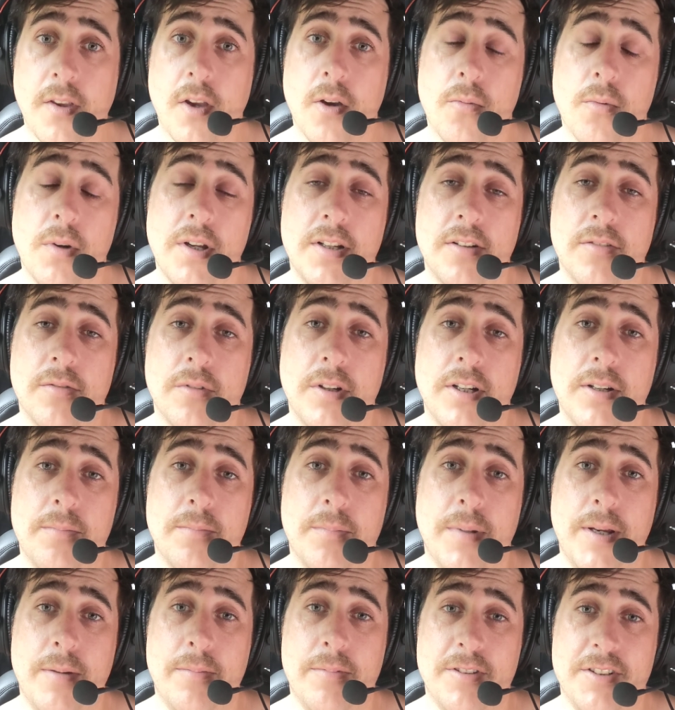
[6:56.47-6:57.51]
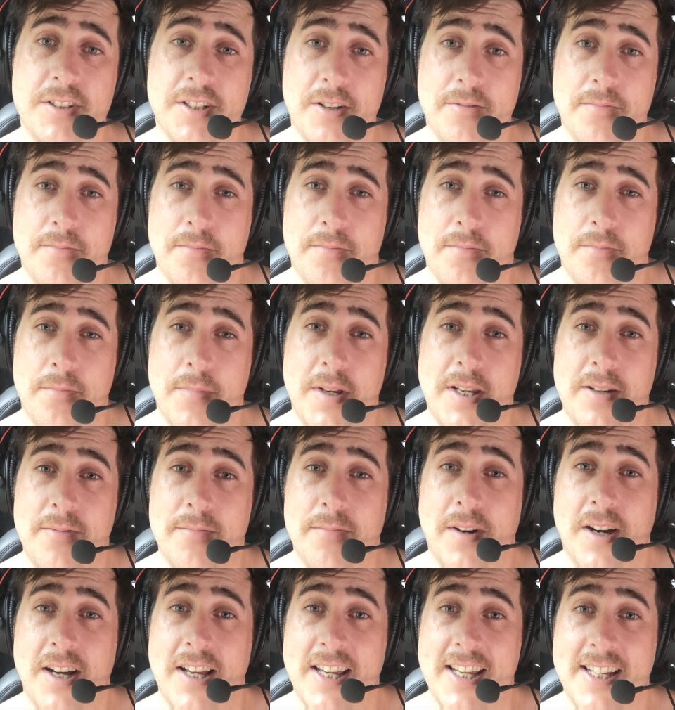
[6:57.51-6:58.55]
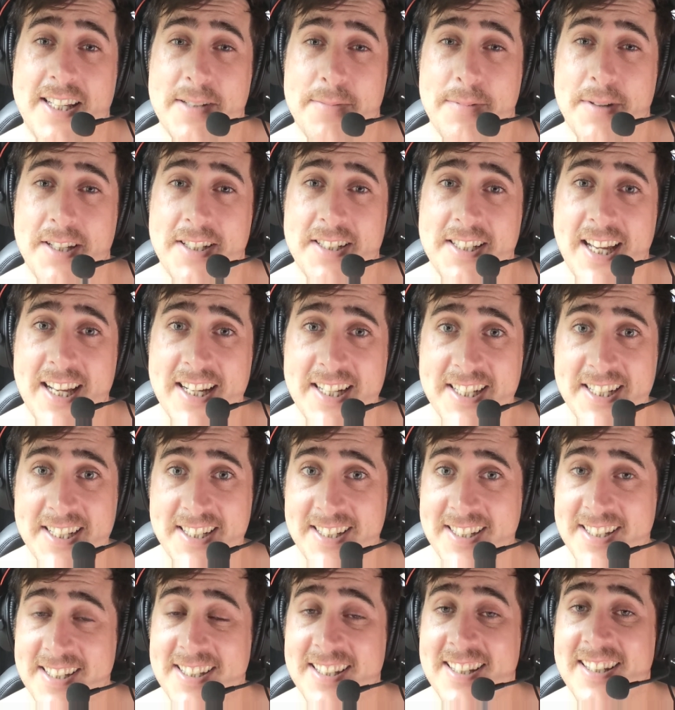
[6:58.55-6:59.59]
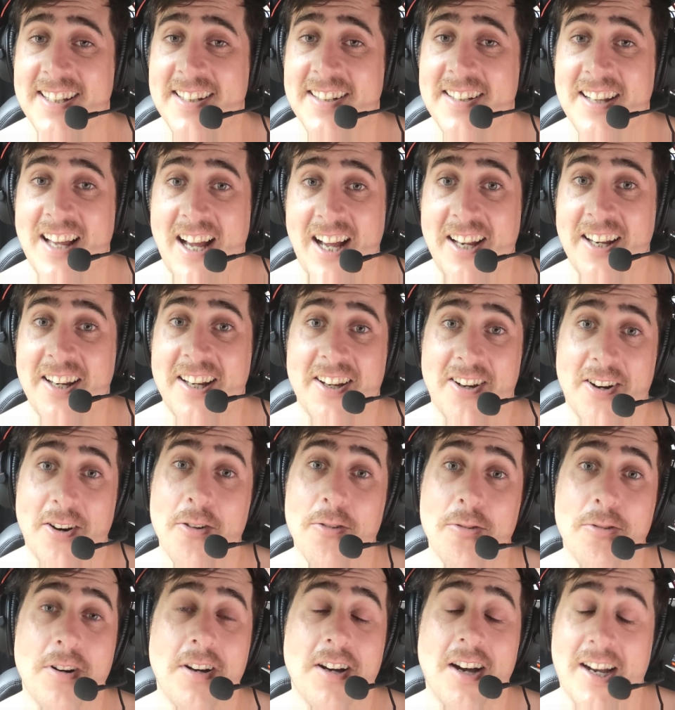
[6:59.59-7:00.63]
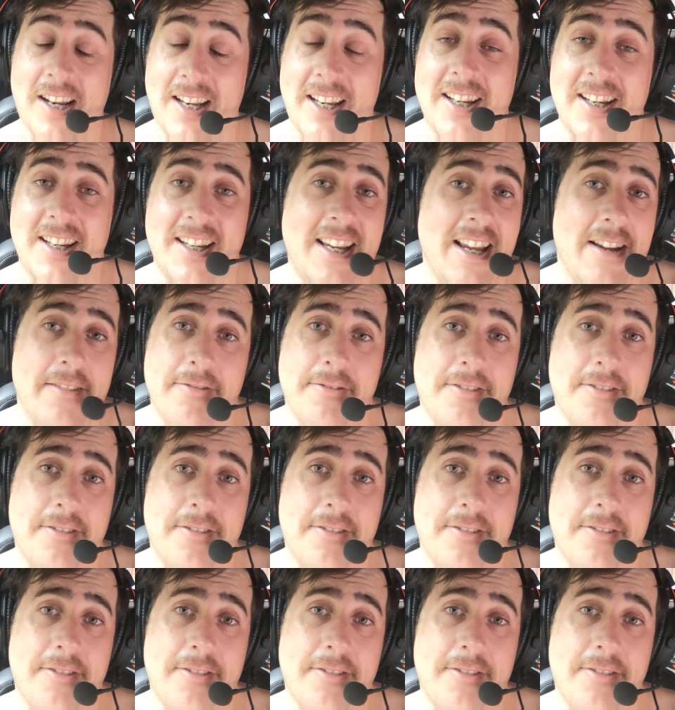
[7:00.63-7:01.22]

when people don't meet my expectations, I get